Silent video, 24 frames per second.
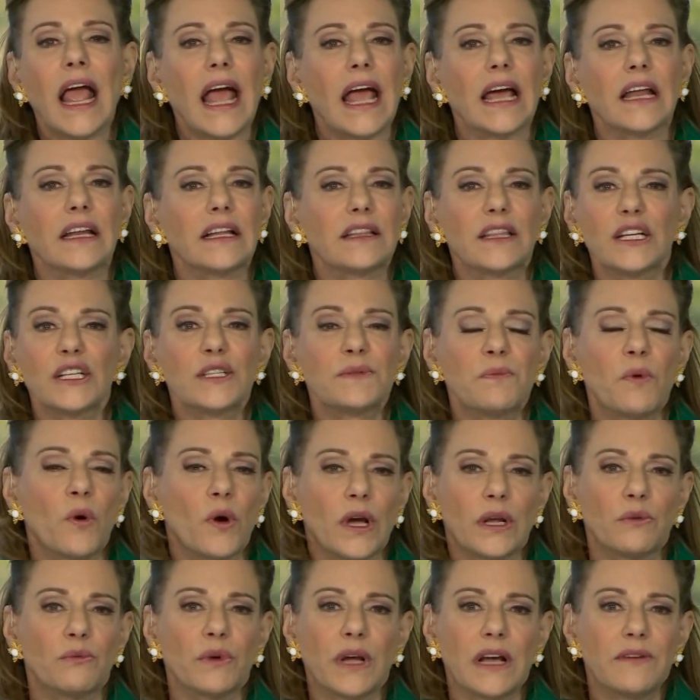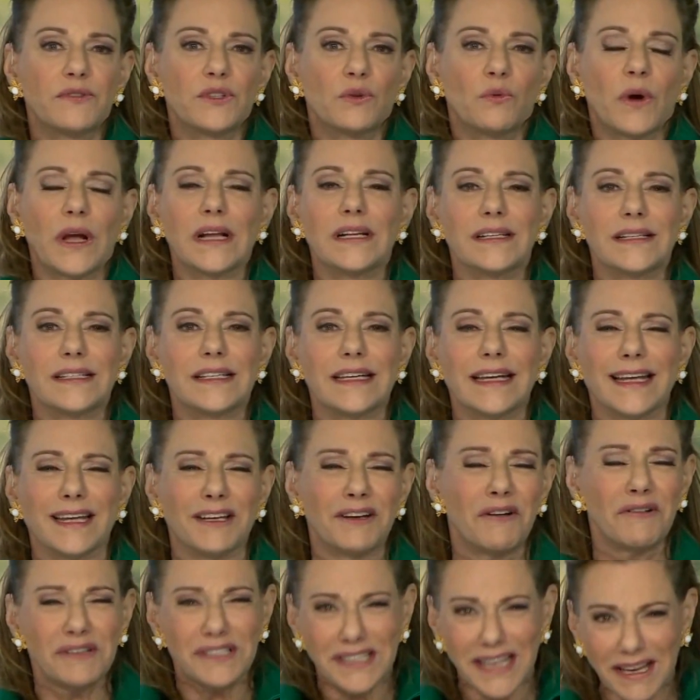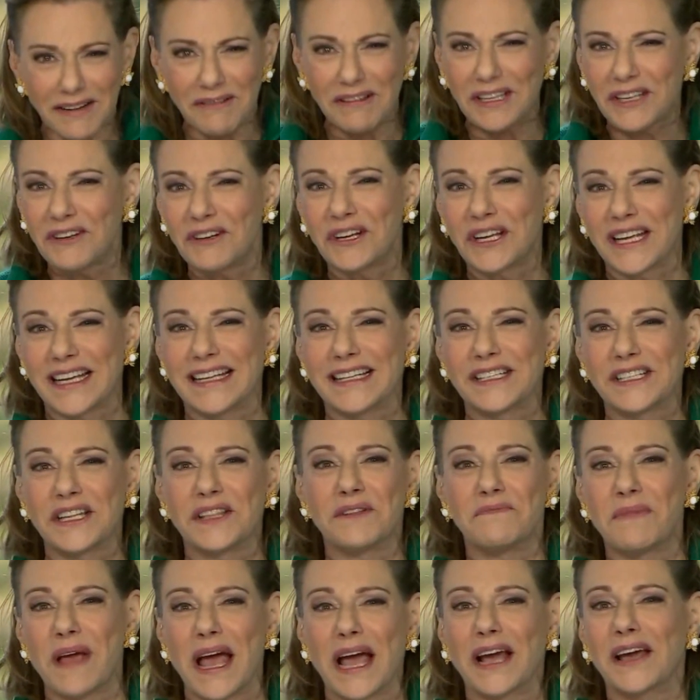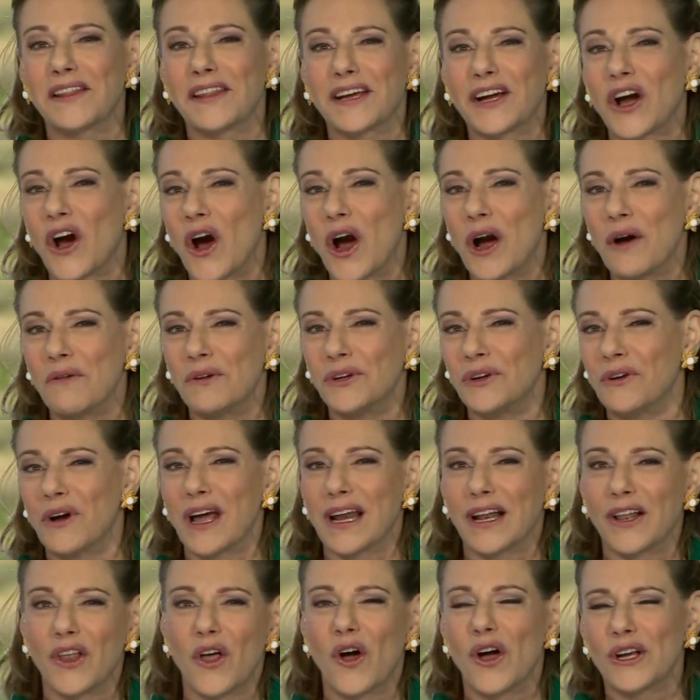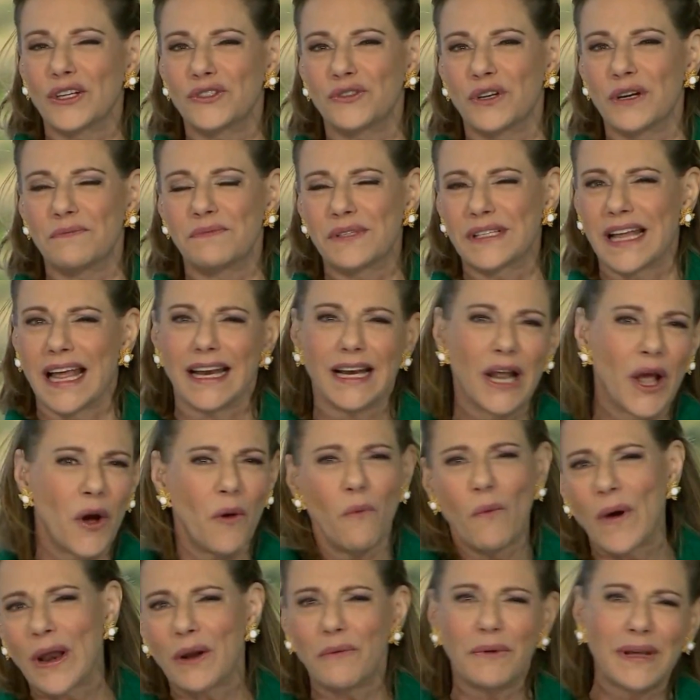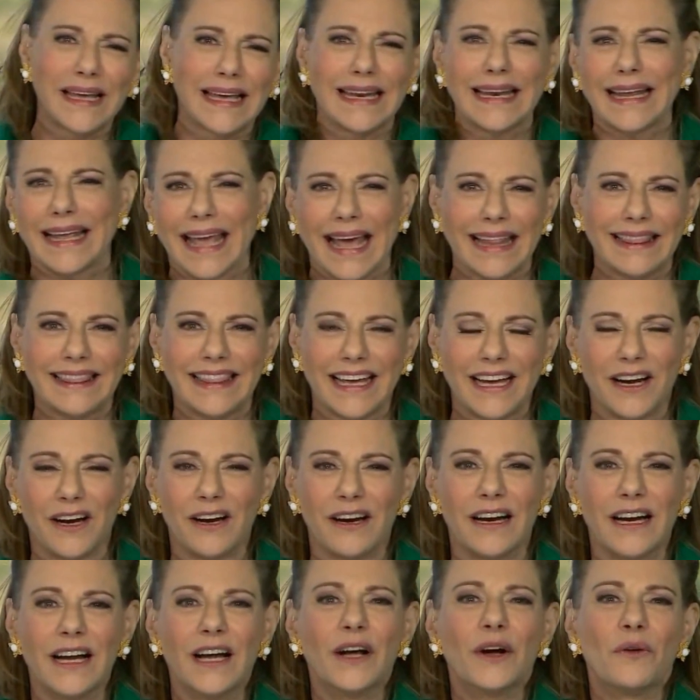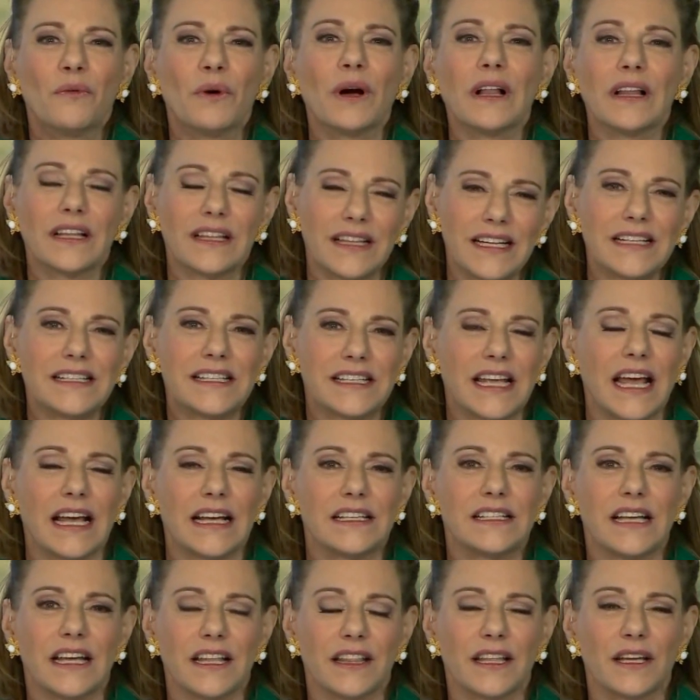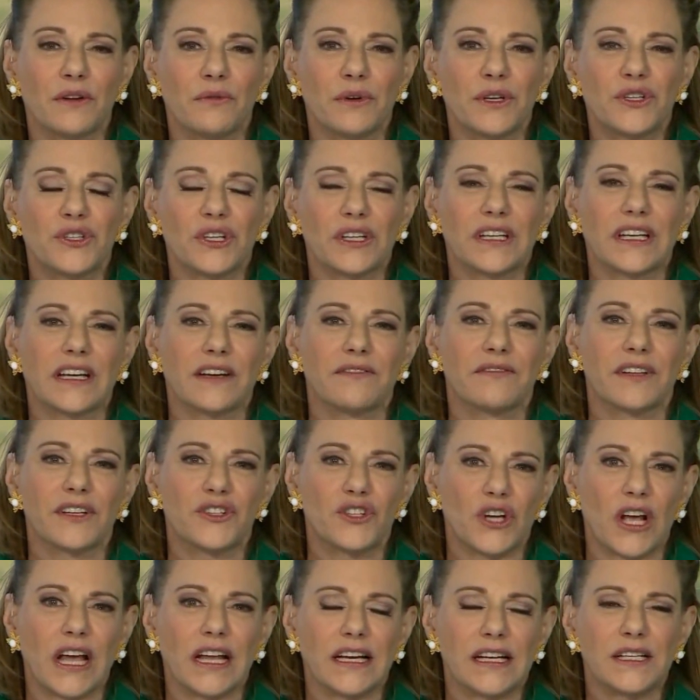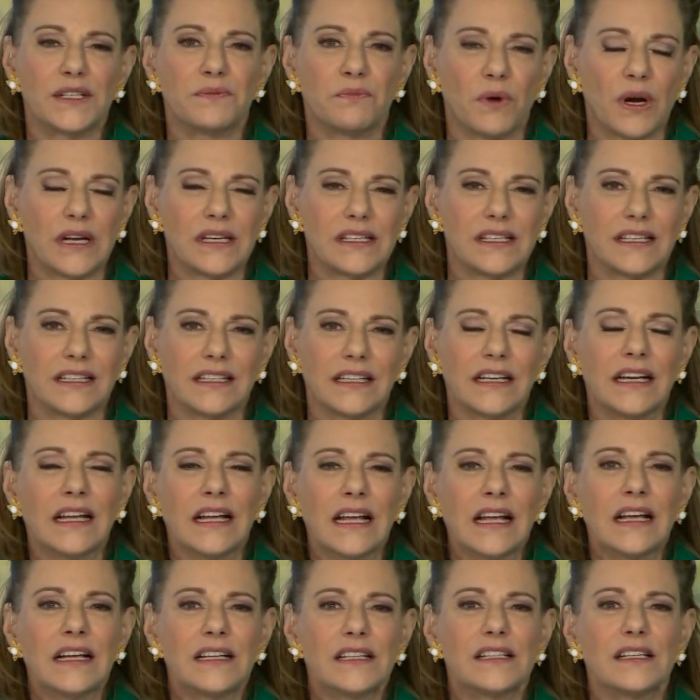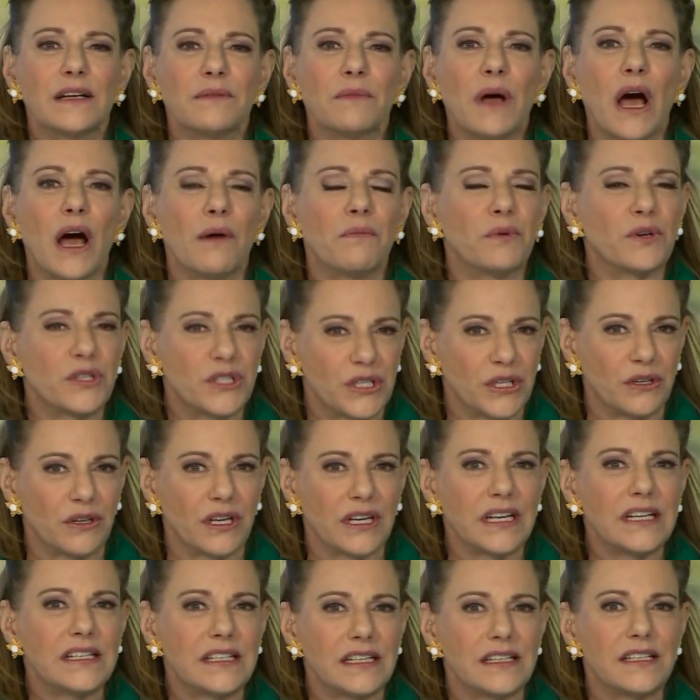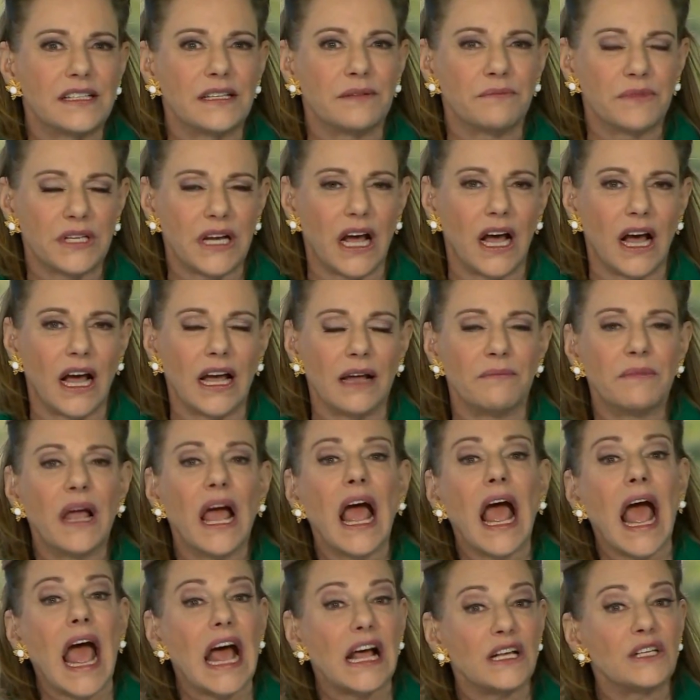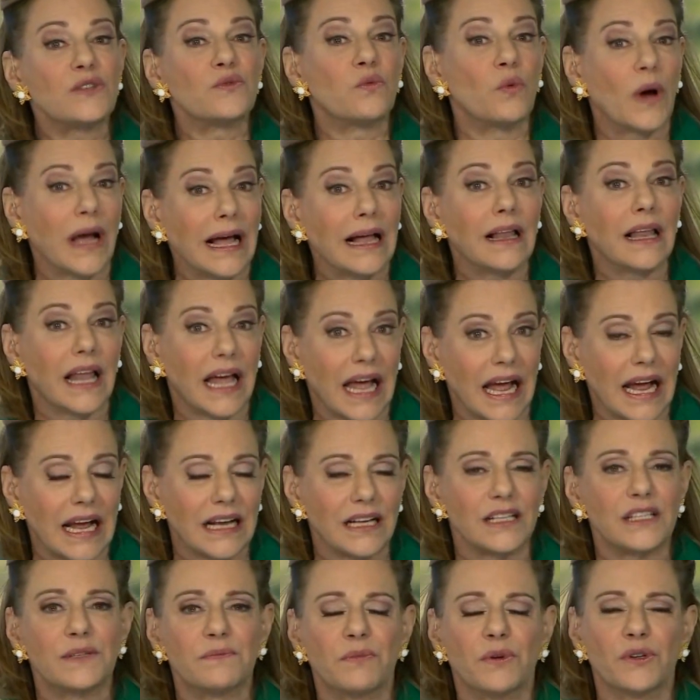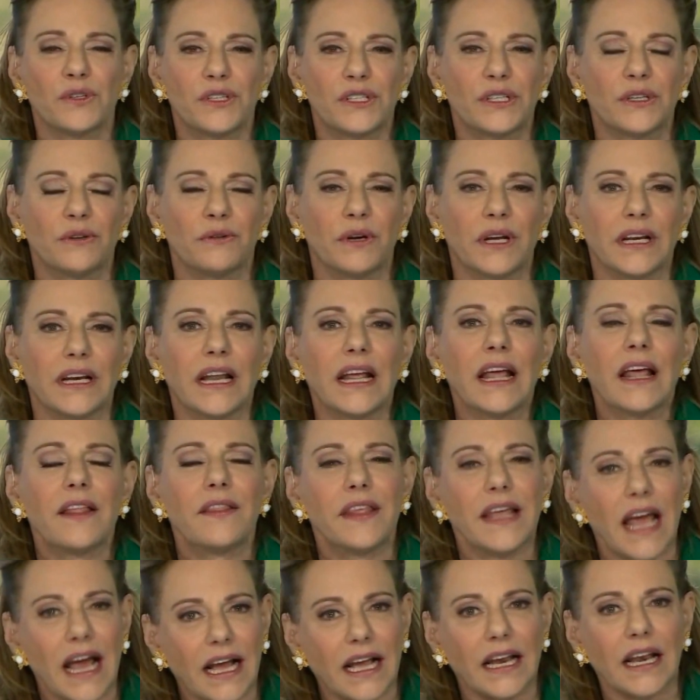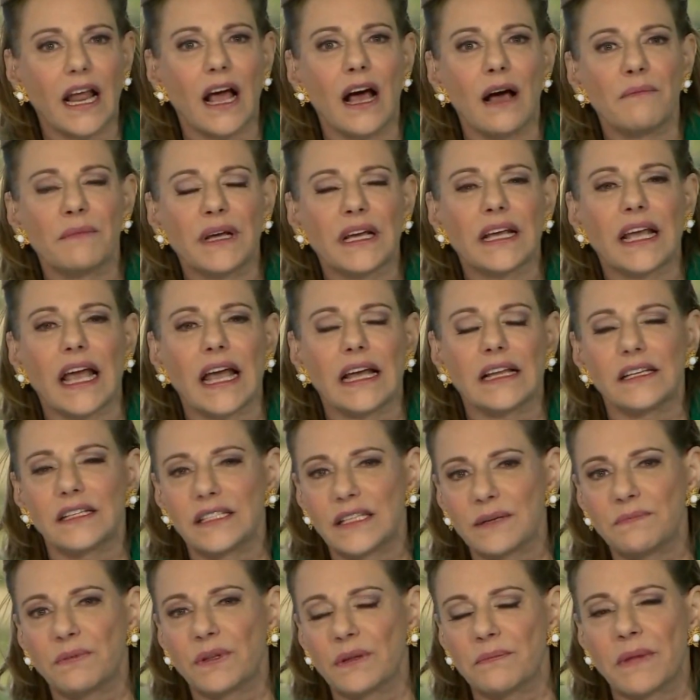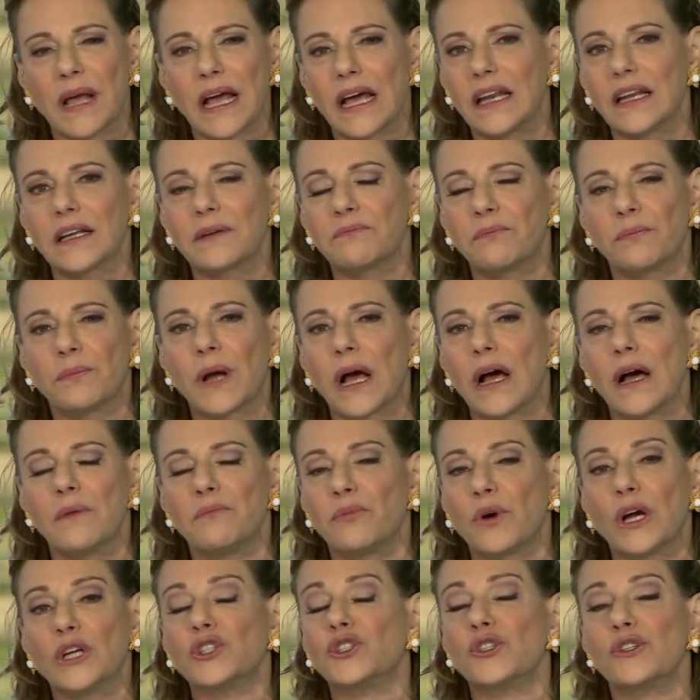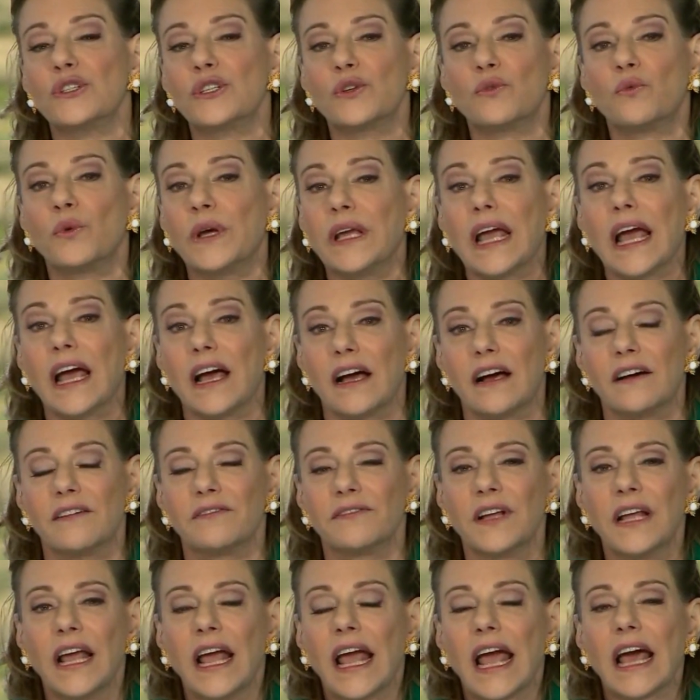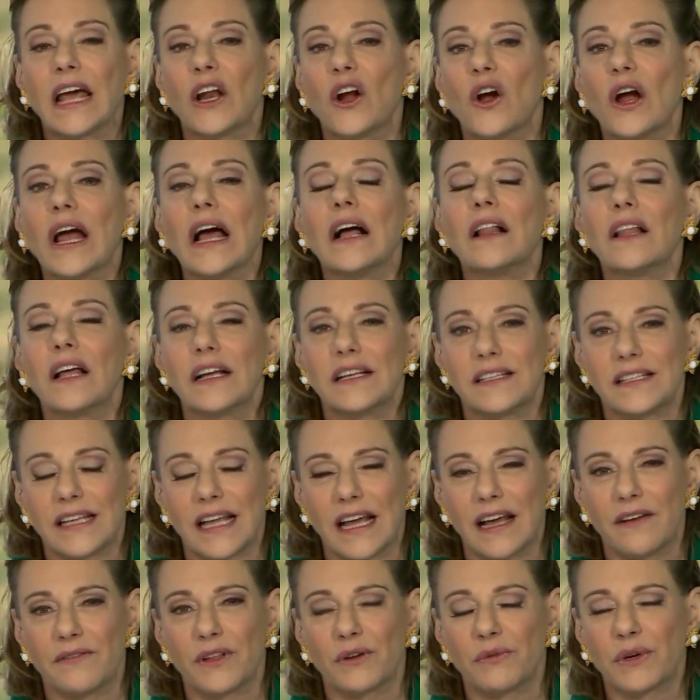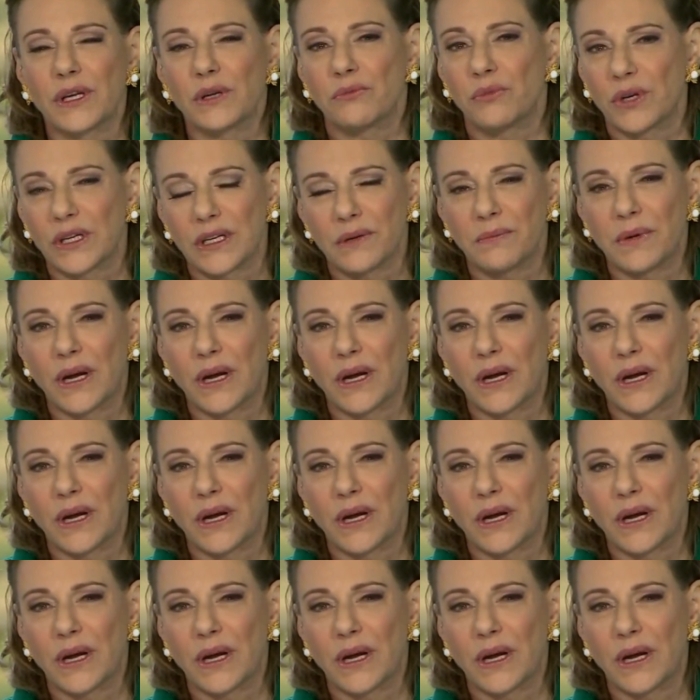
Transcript: And at this point, we have to wait and see. You know, it's like your kids in the back of the car when you're on a long trip saying, when are we going to get there? Well, in this case, I think we should give the Chinese president some opportunities and some time, as well as pursuing the economic and diplomatic pressures that we have and our allies have that we can bring